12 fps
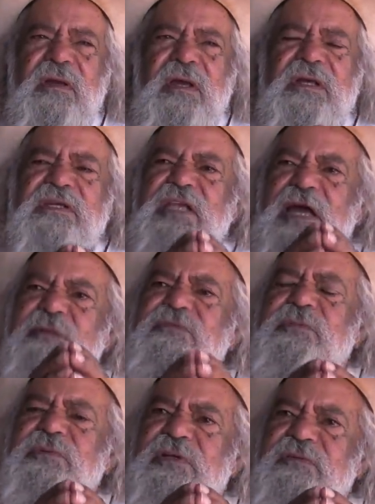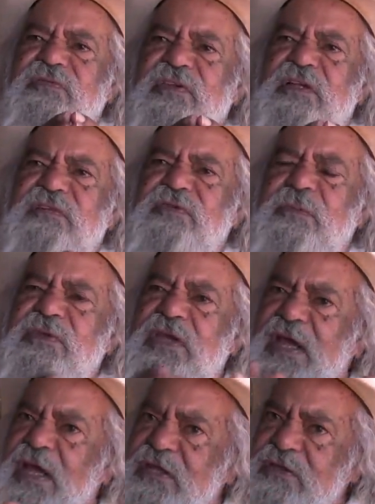uncomfortable it feels from the
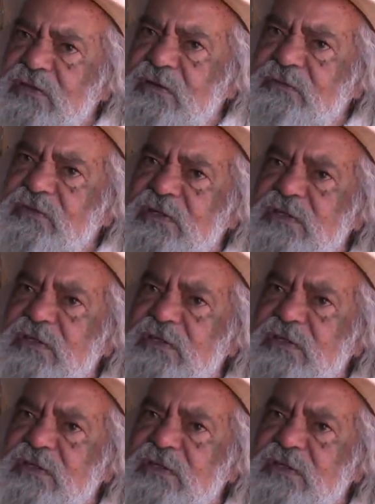action of the